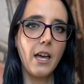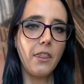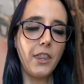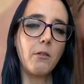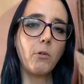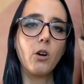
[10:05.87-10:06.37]

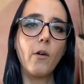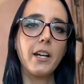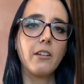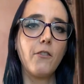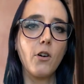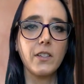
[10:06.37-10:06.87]
Then we're going
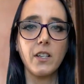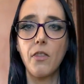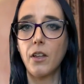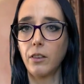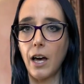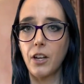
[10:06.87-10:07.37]
to focus on
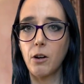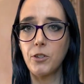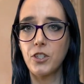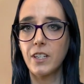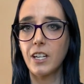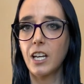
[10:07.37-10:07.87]
the leather,
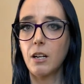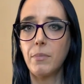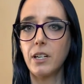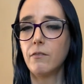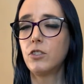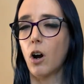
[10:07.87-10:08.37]
which is going to get a
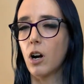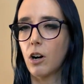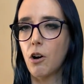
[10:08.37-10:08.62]
bit of dark